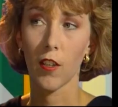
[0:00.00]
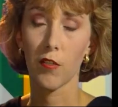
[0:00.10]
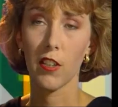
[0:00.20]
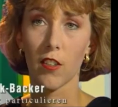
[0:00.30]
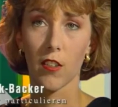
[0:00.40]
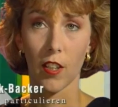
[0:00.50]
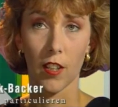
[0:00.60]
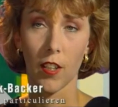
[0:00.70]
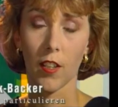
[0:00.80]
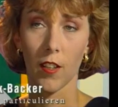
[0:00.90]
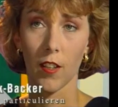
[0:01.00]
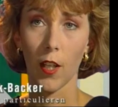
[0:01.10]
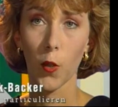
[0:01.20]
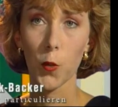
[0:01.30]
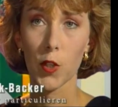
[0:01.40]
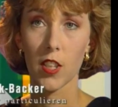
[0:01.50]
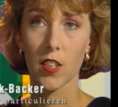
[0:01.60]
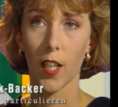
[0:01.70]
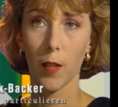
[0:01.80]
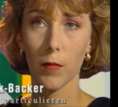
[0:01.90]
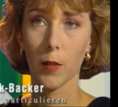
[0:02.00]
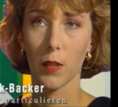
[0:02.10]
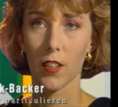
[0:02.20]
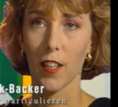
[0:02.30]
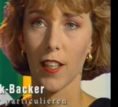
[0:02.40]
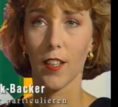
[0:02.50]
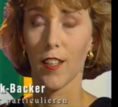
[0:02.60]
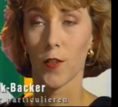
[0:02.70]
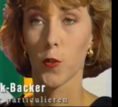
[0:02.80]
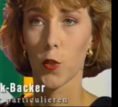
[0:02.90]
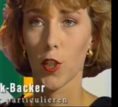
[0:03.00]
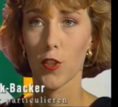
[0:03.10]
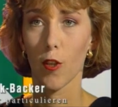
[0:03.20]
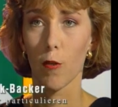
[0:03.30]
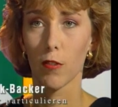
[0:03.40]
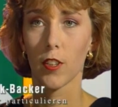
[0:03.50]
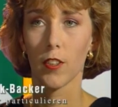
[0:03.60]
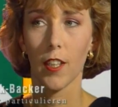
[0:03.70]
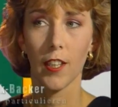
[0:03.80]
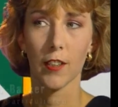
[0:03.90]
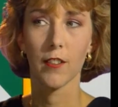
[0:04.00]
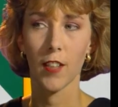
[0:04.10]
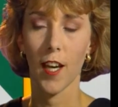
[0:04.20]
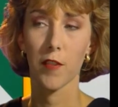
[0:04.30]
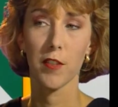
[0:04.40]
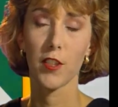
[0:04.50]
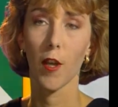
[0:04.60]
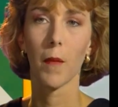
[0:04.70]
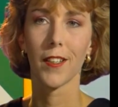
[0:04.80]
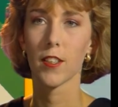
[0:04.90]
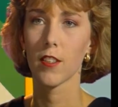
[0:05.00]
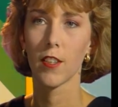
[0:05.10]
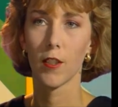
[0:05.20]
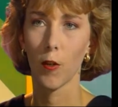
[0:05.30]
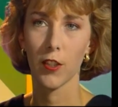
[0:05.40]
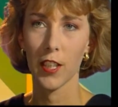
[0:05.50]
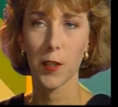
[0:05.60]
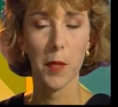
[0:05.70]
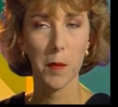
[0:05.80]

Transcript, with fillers: Very good system. I'm very enthusiastic about it. It's a pity they didn't start earlier with it.